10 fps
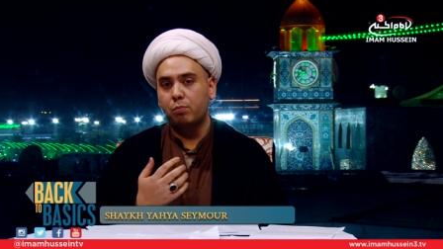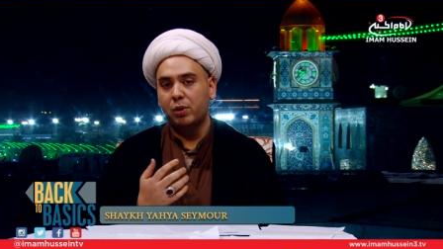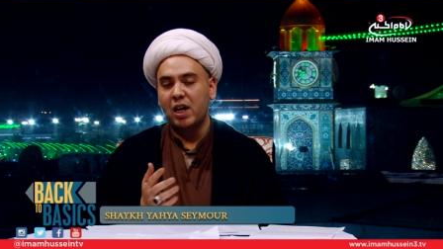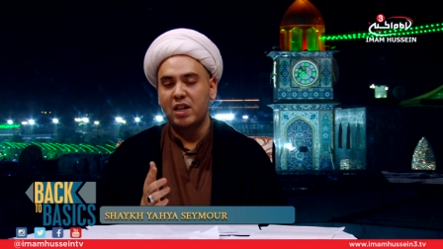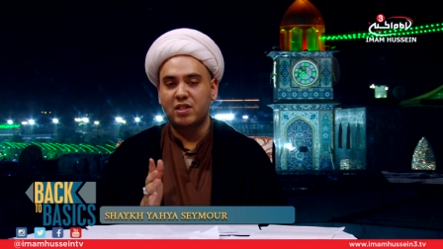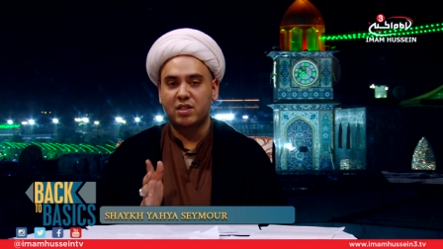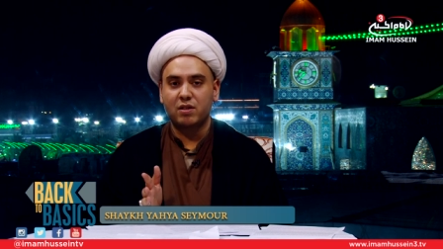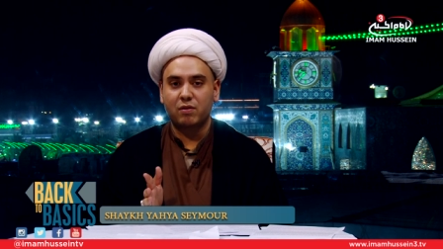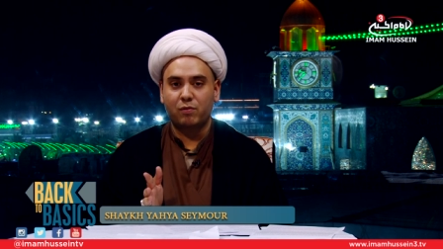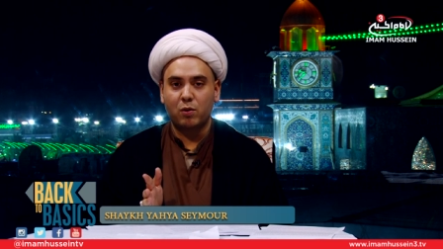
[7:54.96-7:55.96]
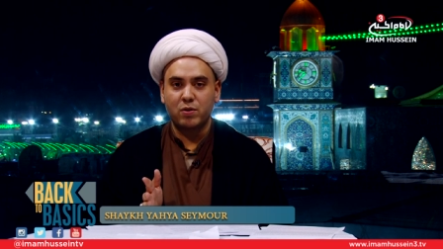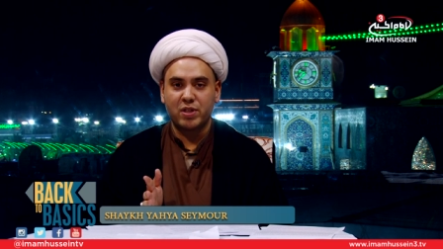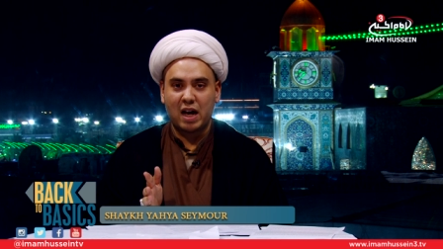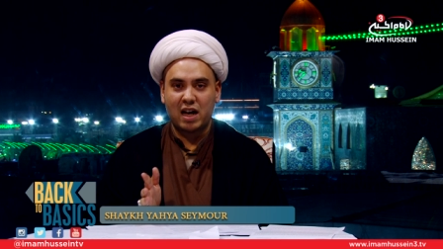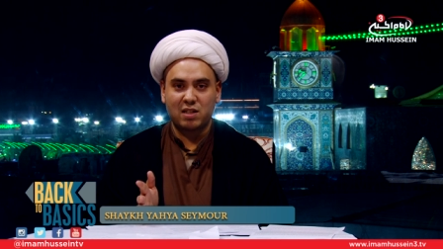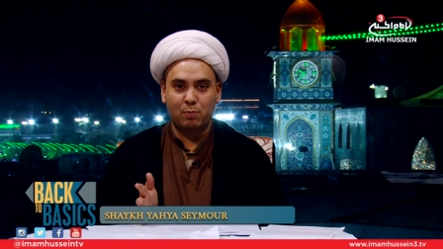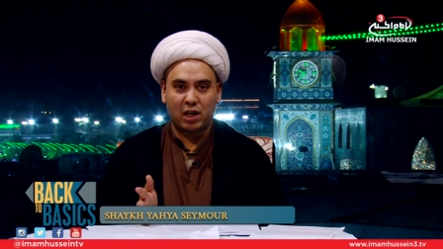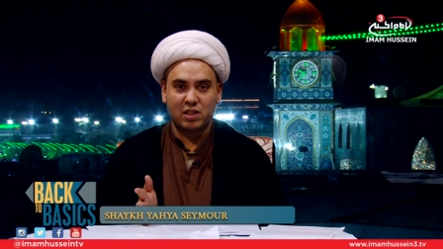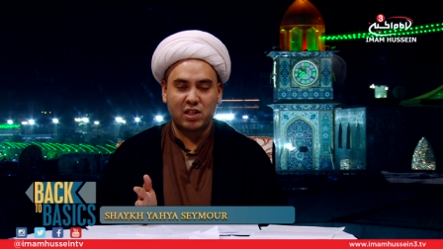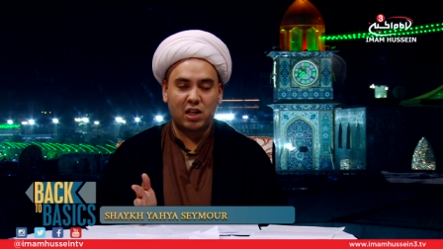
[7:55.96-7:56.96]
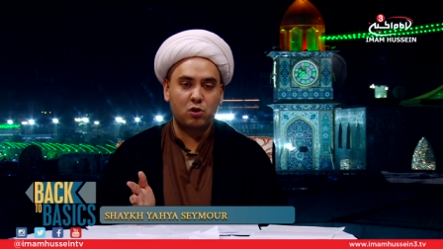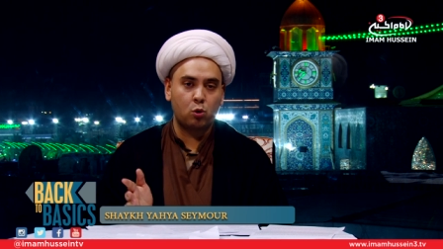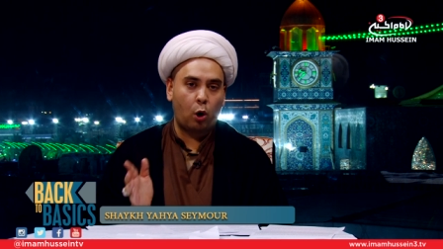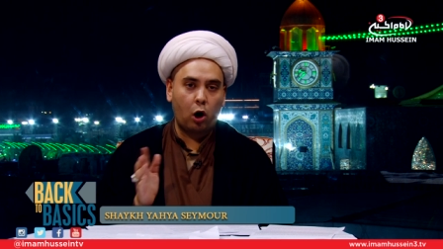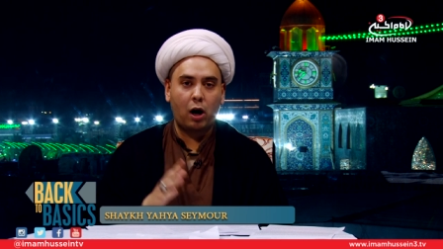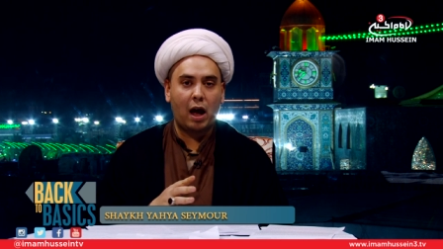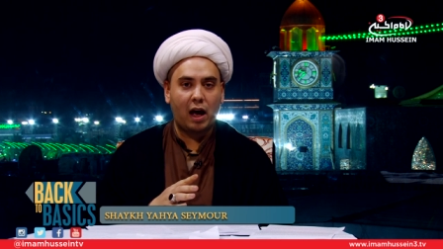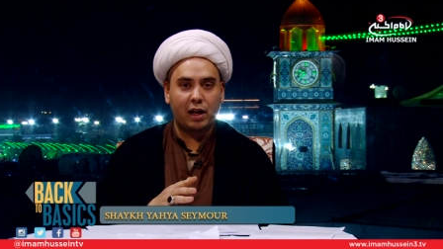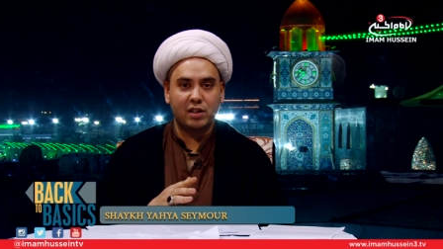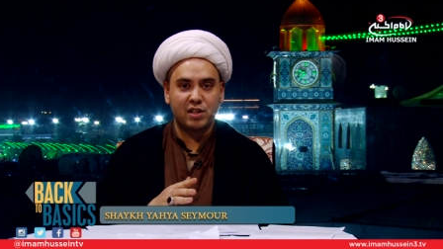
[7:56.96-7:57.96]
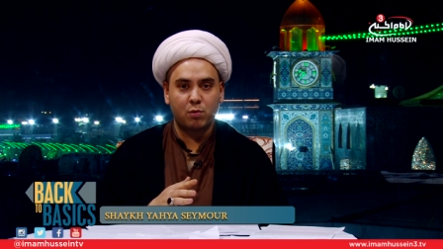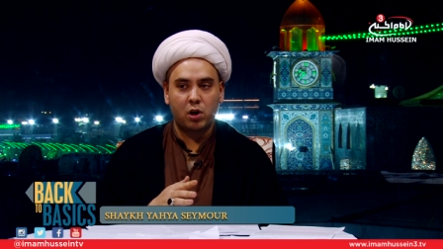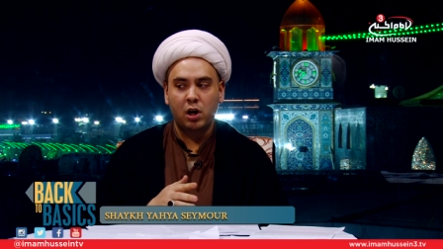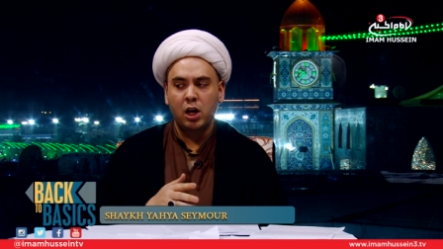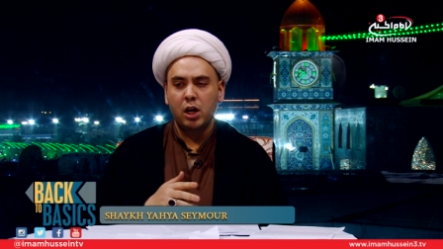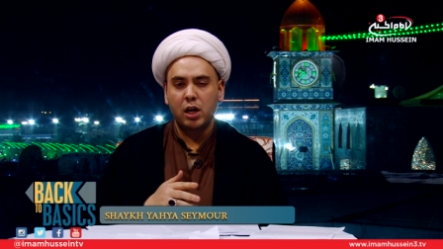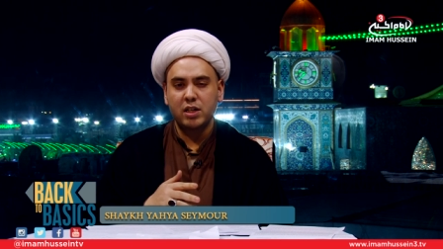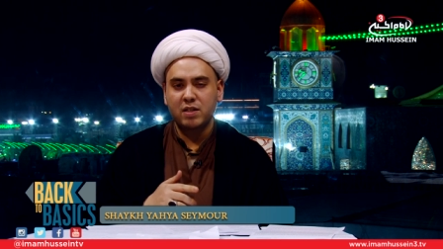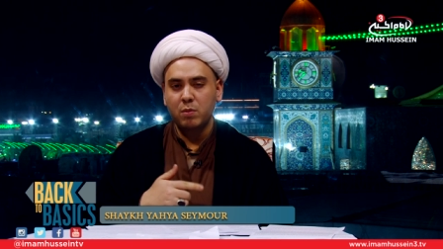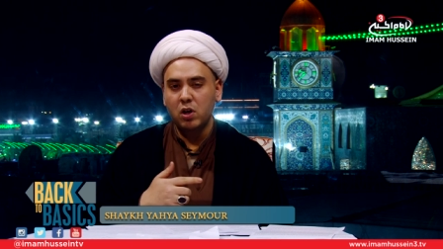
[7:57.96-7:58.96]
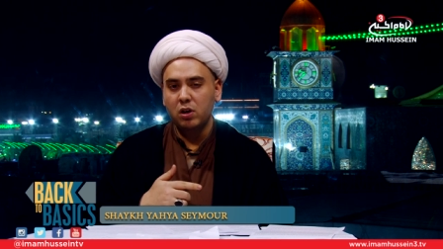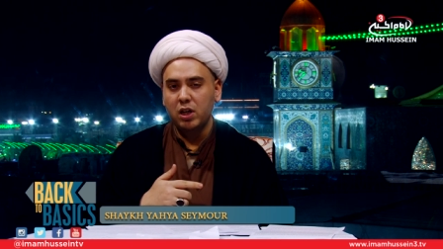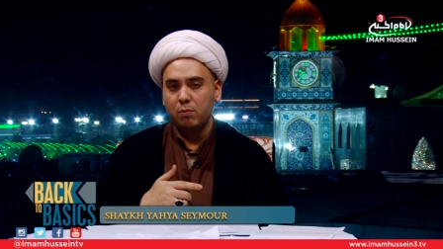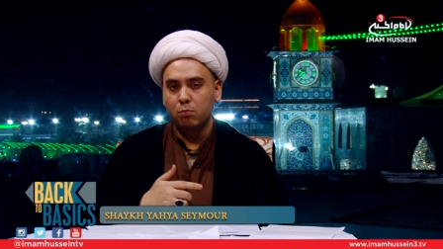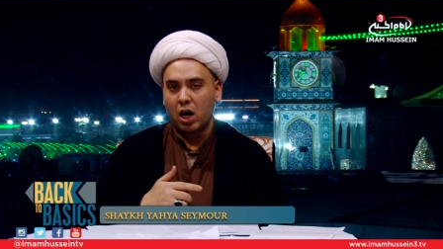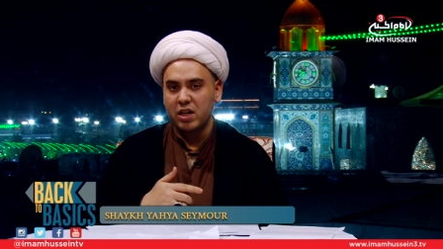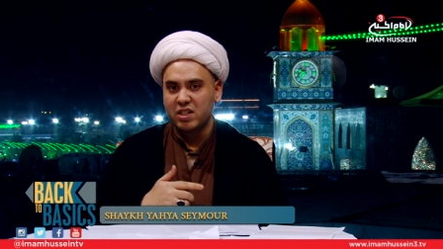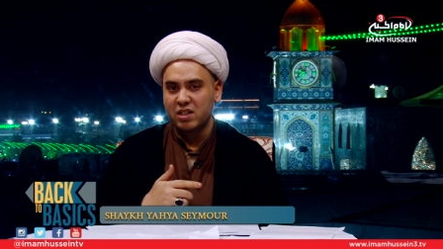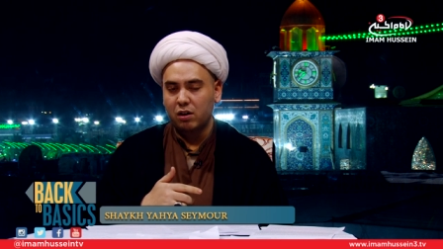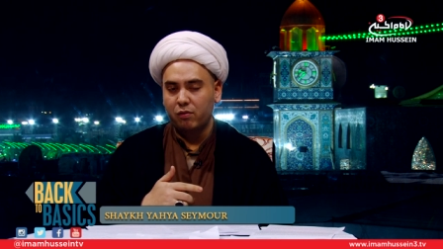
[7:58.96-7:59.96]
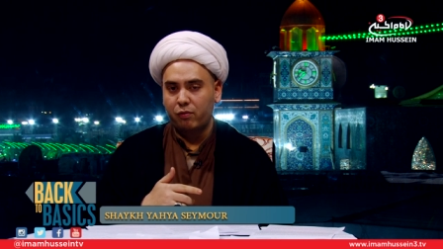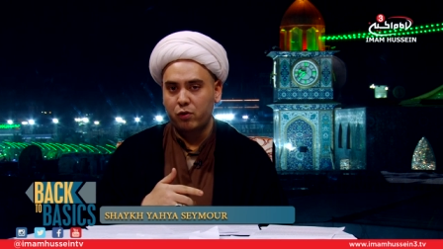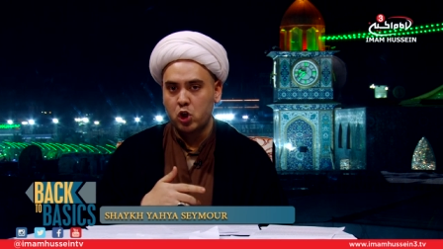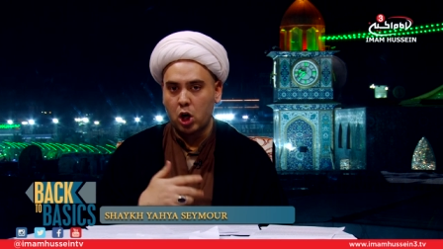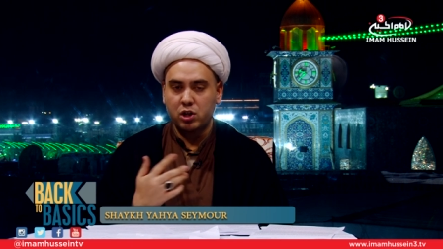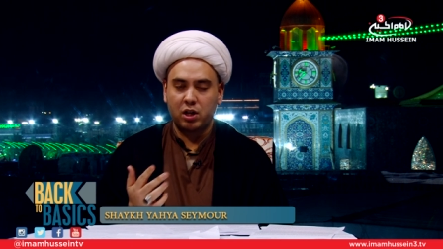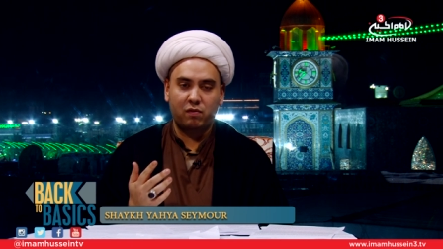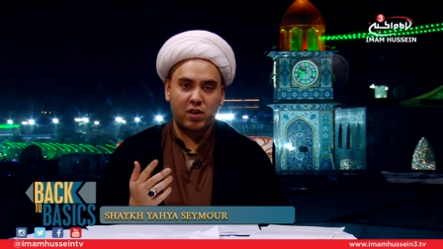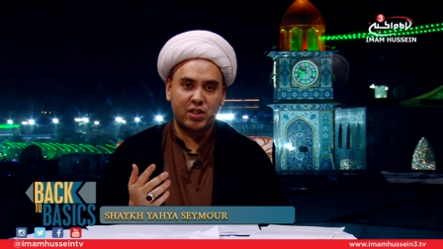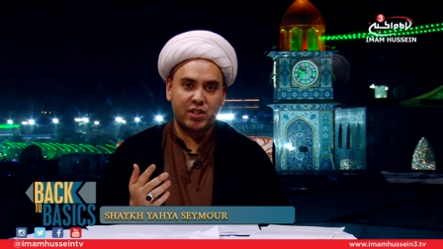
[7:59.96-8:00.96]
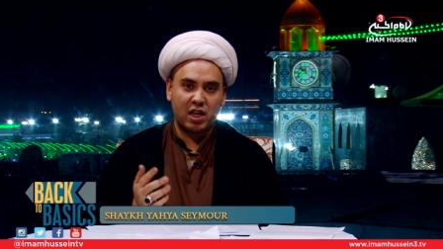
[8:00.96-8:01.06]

place those aspects into our hands where it's merely myself judging this